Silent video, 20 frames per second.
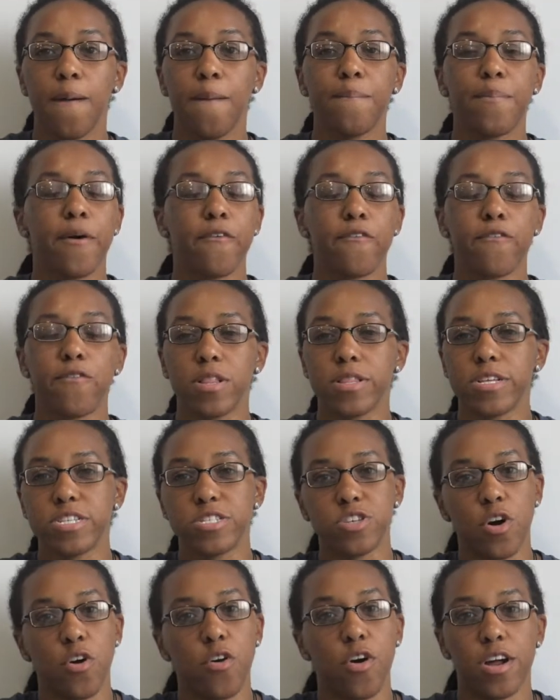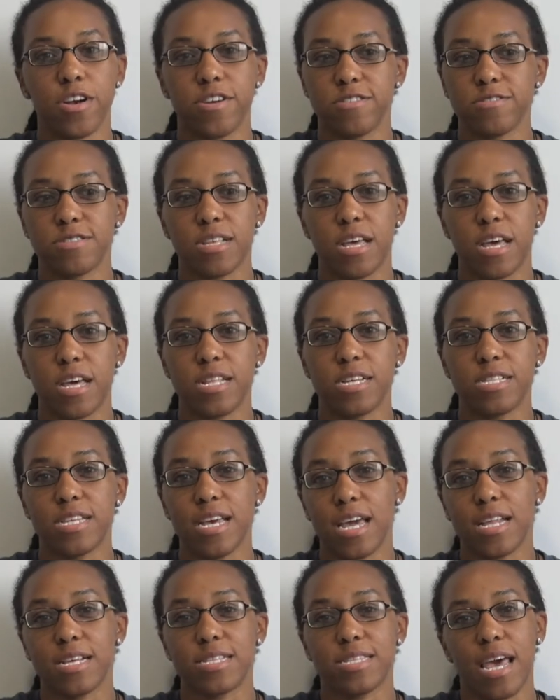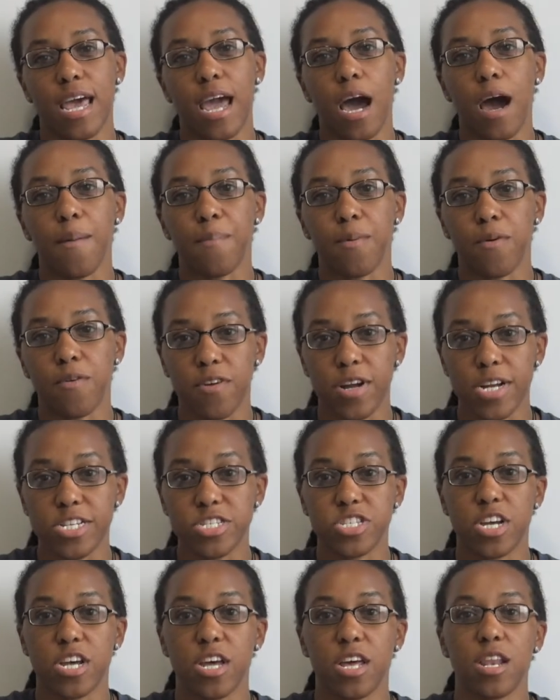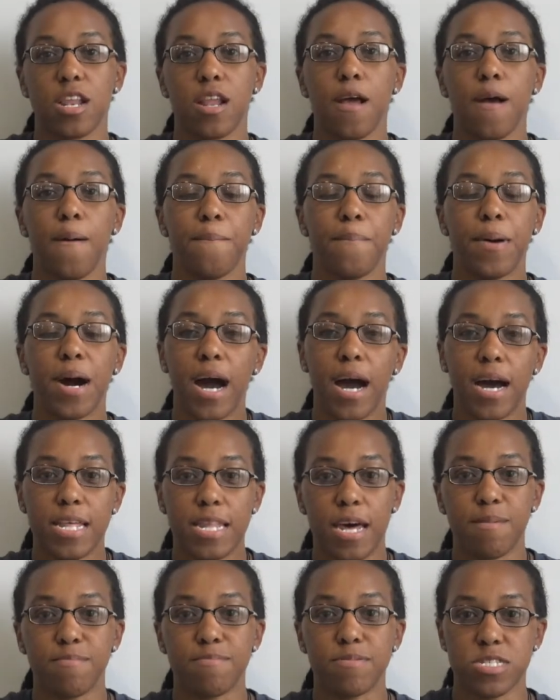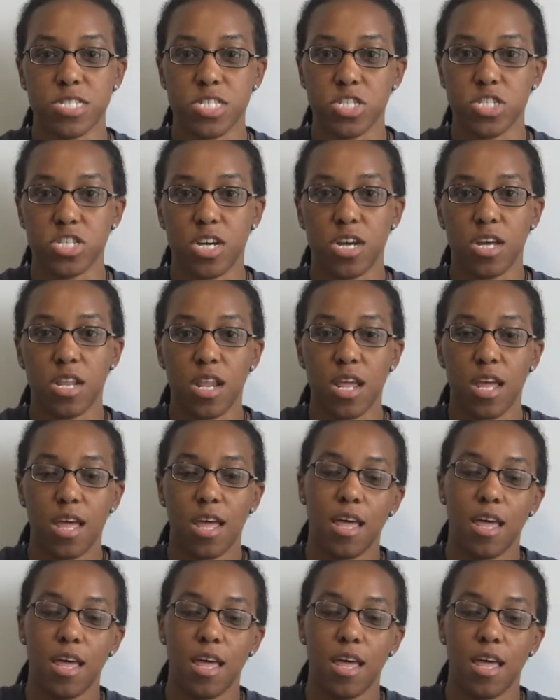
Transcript: but really don't understand the day-to-day operation behind that position.